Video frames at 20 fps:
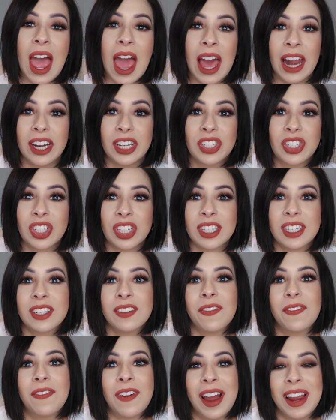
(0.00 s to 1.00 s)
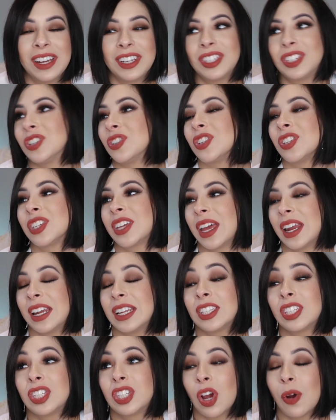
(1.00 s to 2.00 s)
and it just defines your skin.
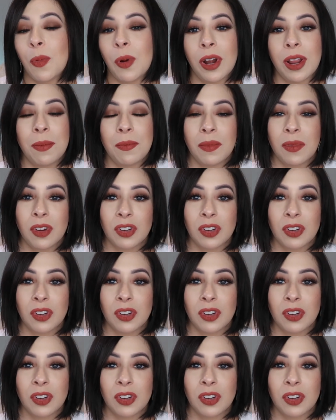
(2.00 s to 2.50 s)
It's so pretty.